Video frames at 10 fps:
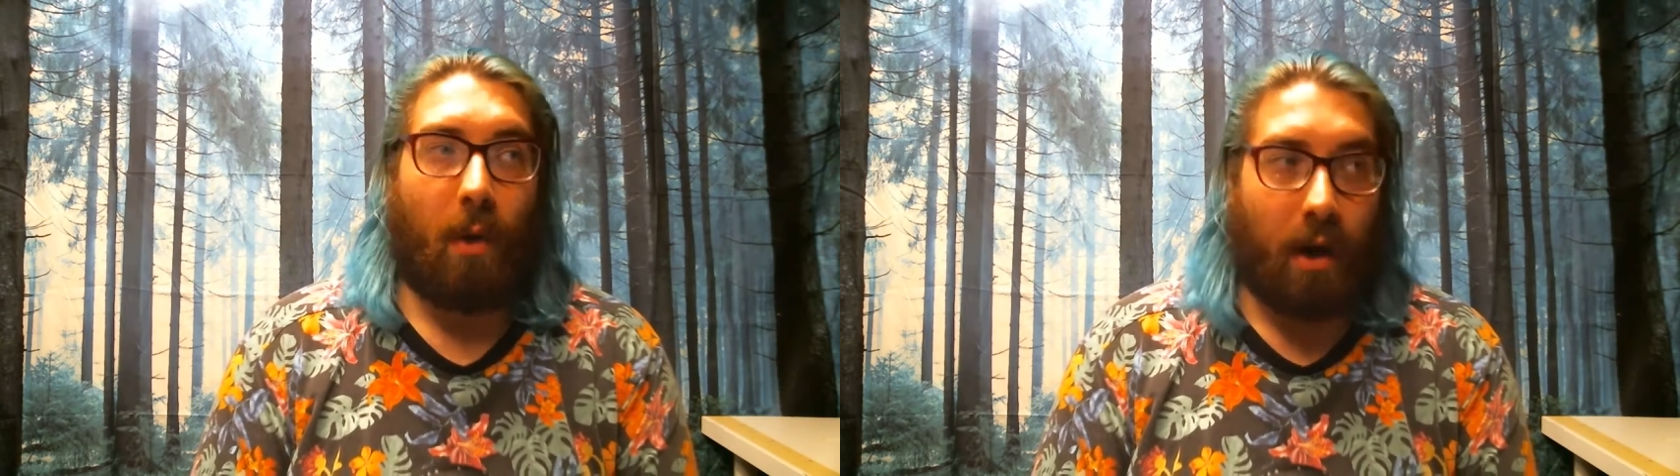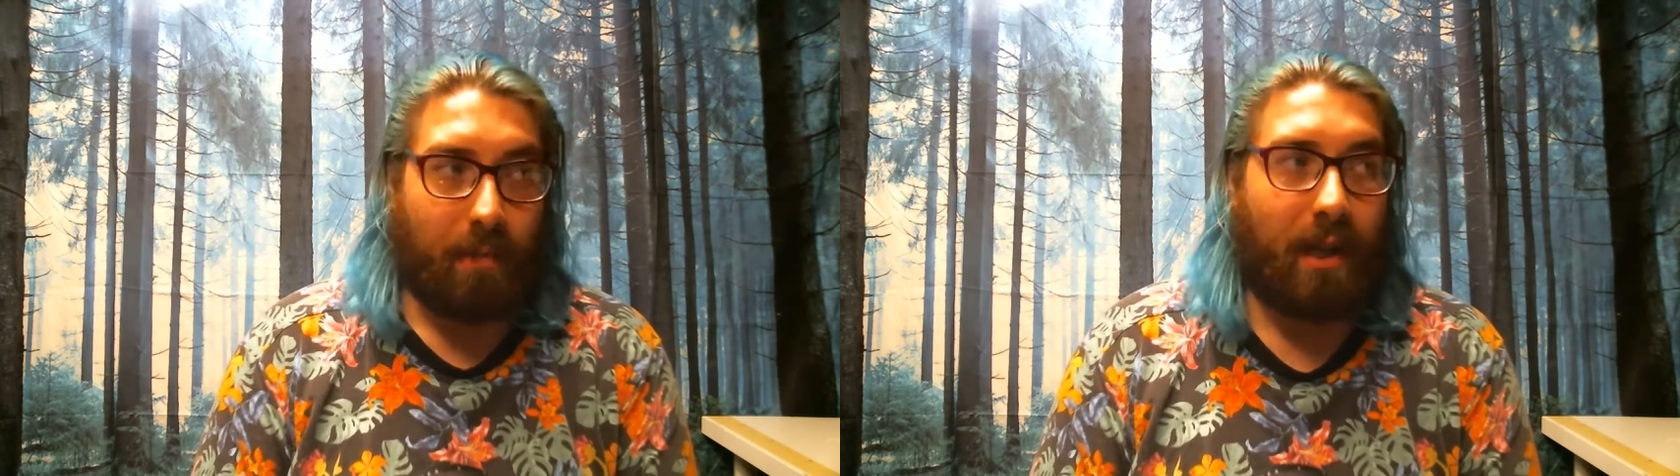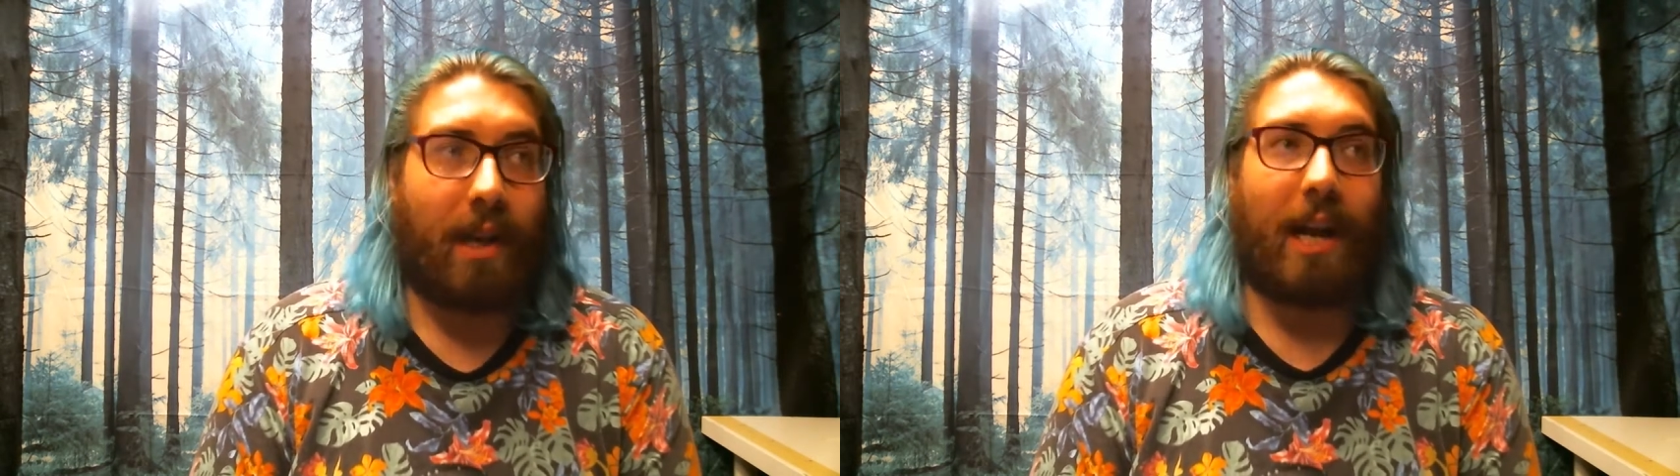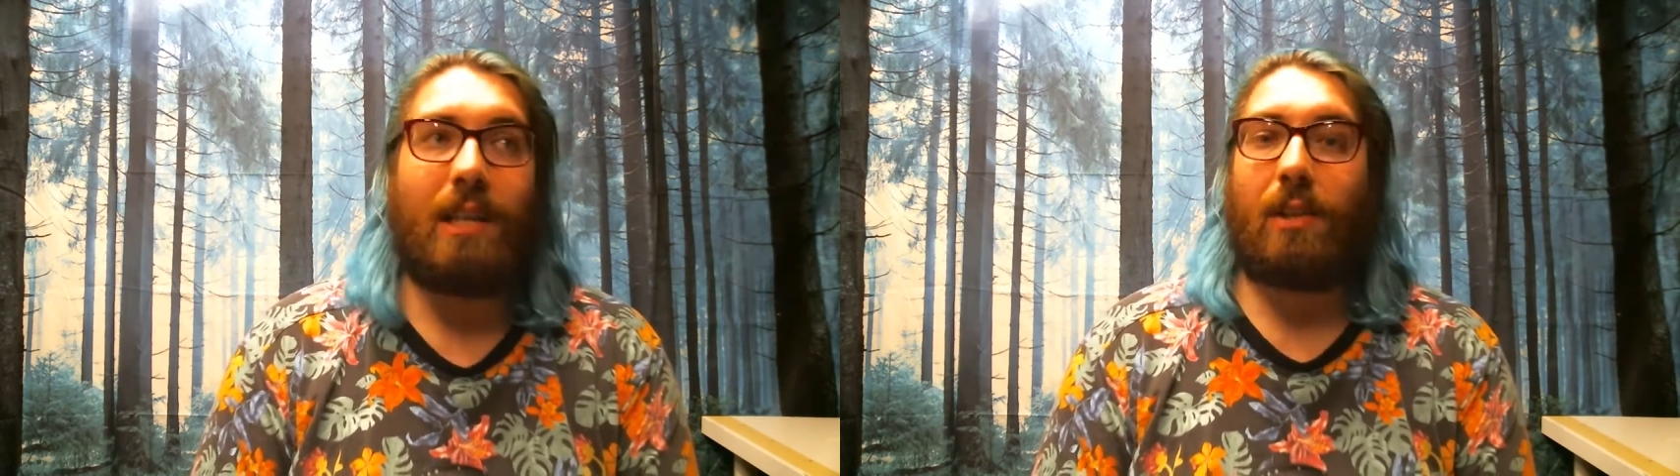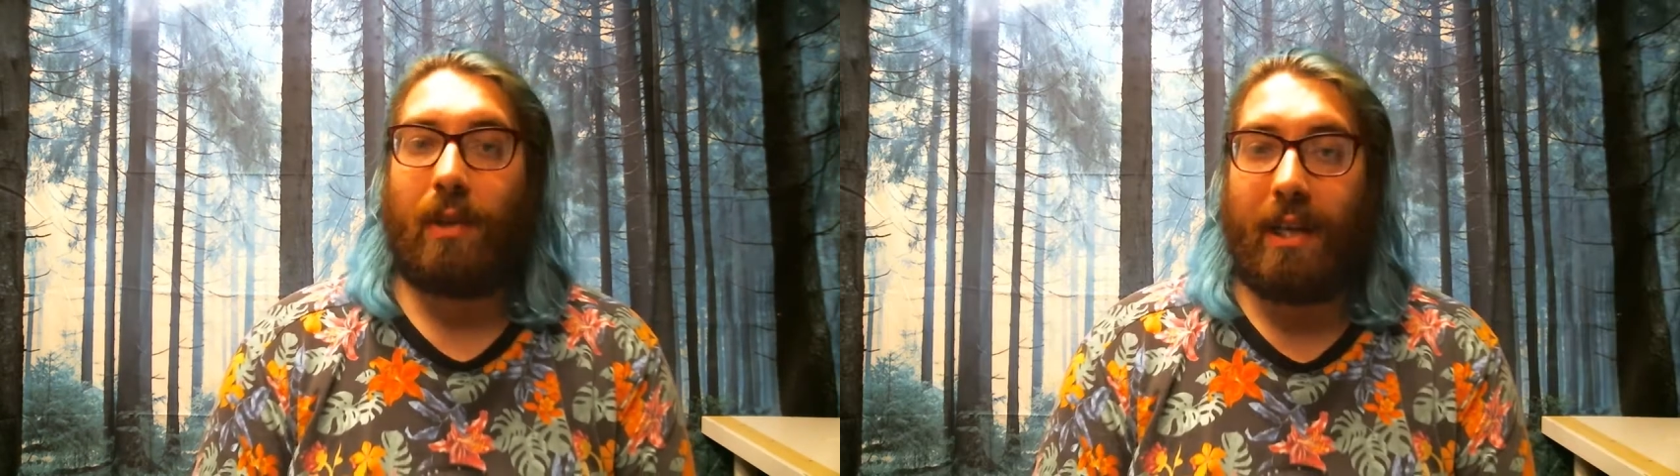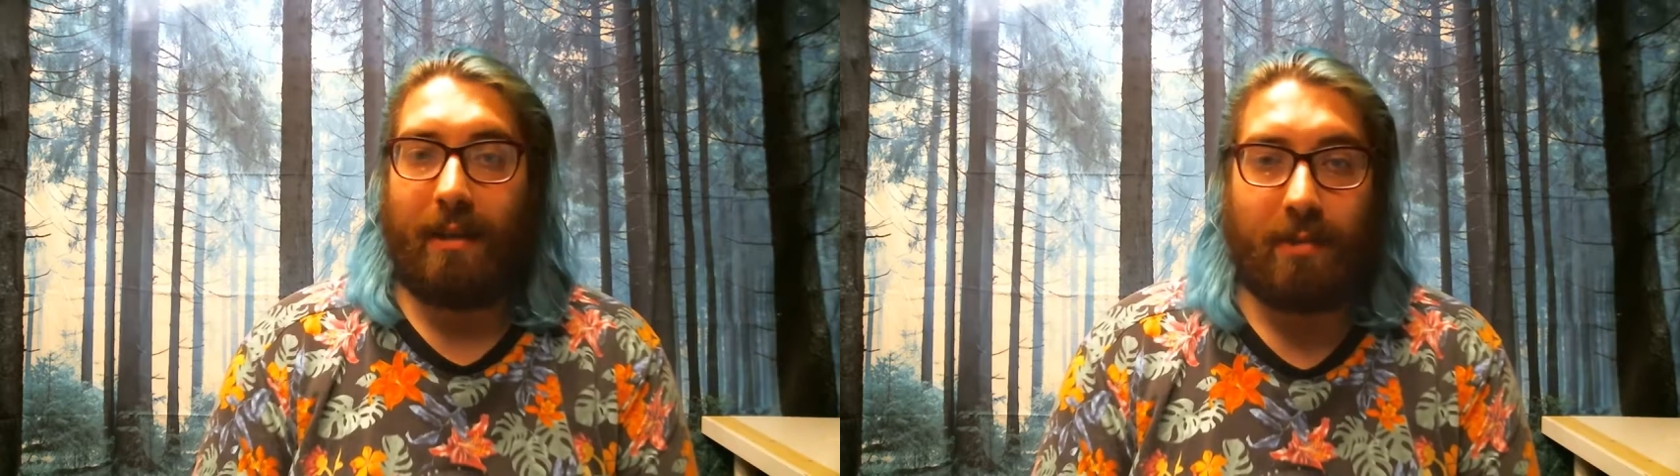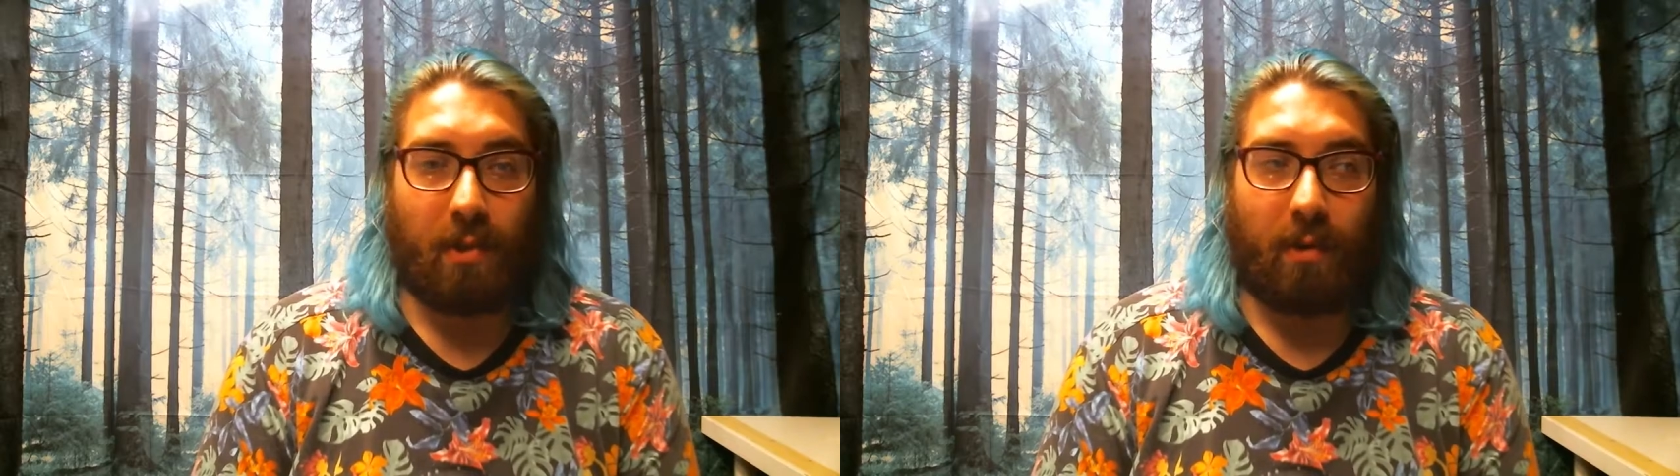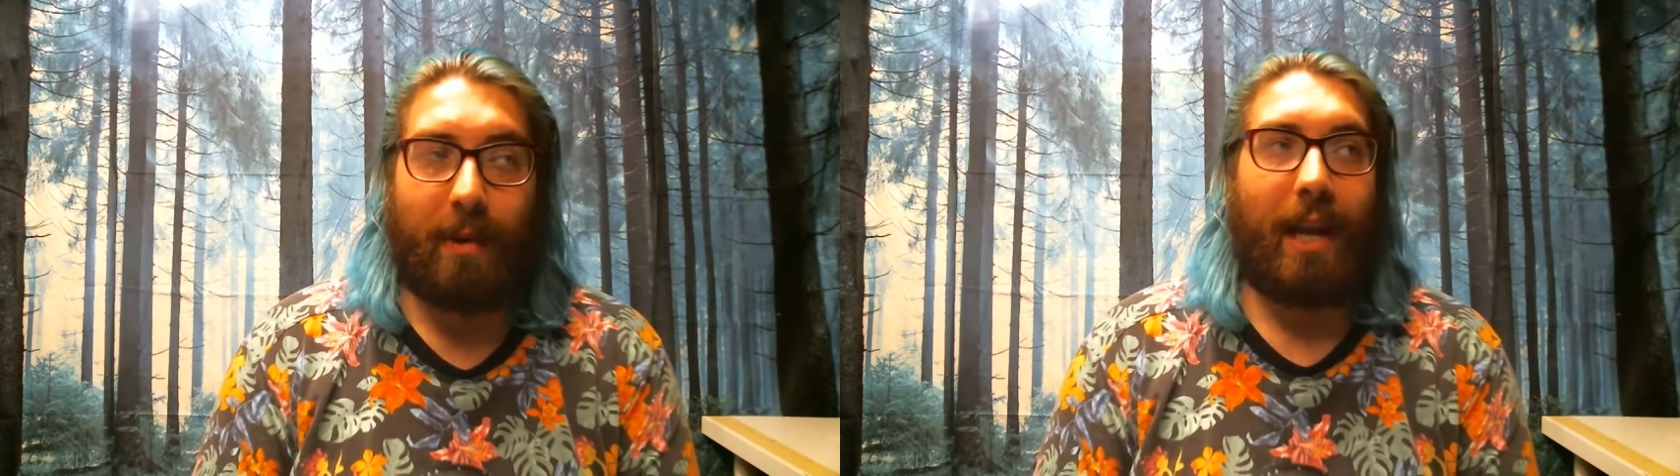watermelon ice cream,
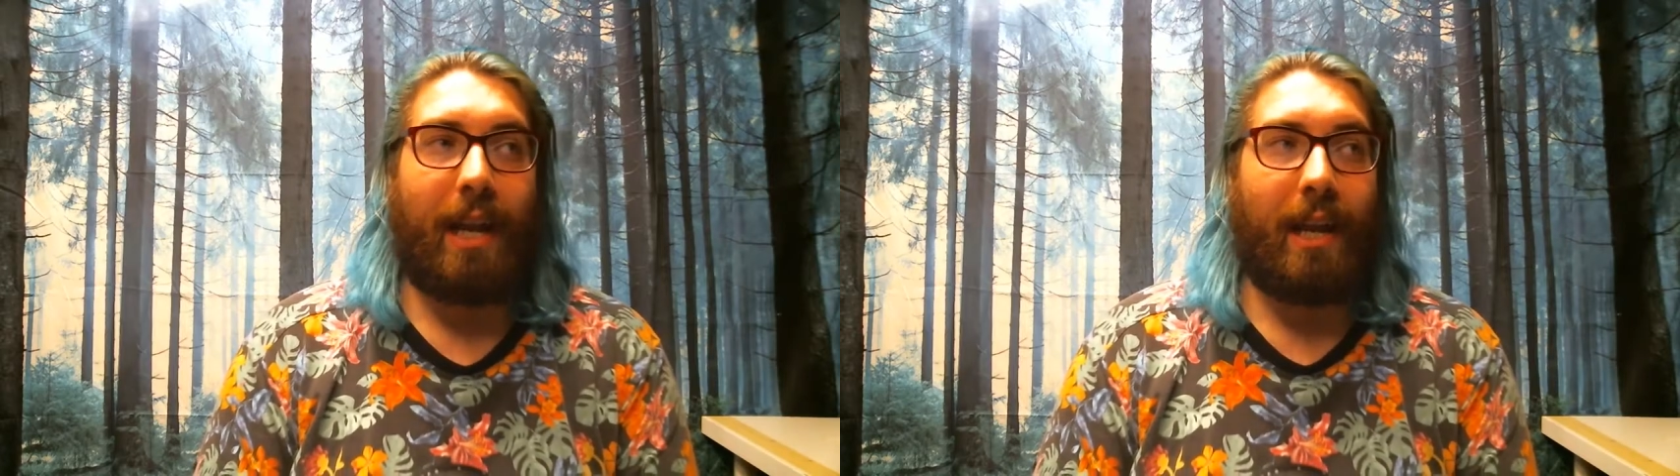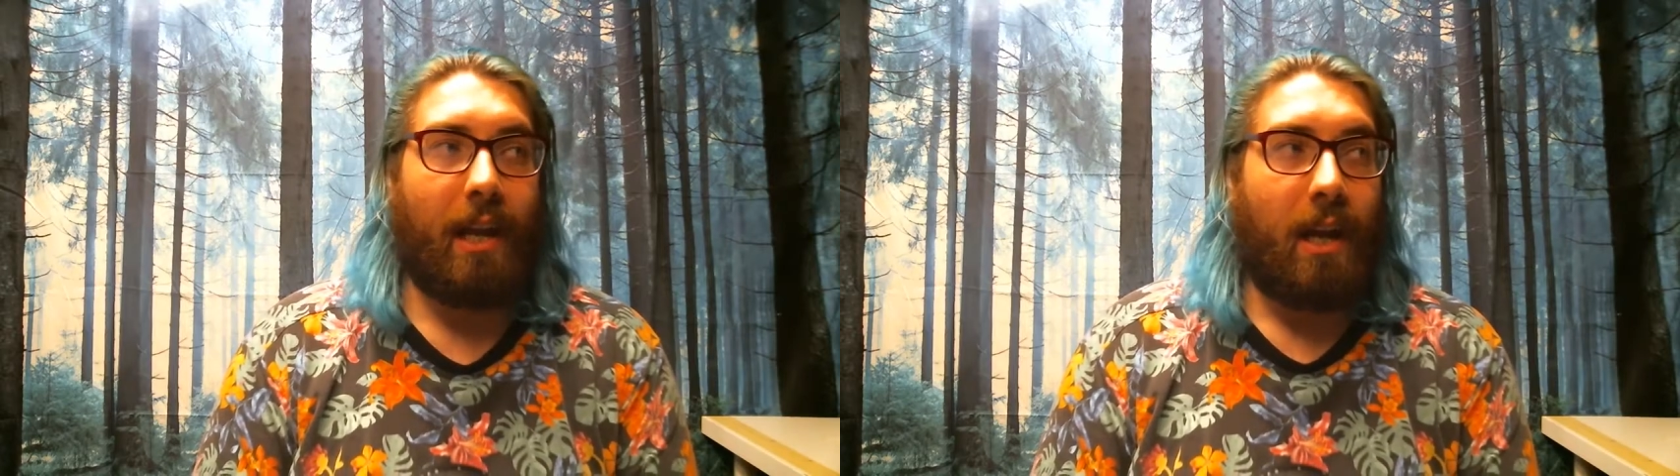sorbet,